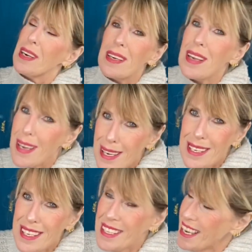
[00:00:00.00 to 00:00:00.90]
It is
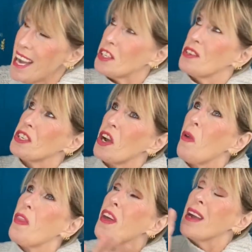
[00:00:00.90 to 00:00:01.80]
a disaster. This
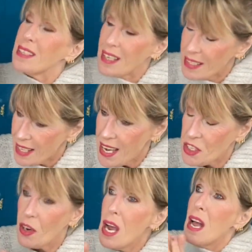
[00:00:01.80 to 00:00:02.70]
whole thing is a disaster.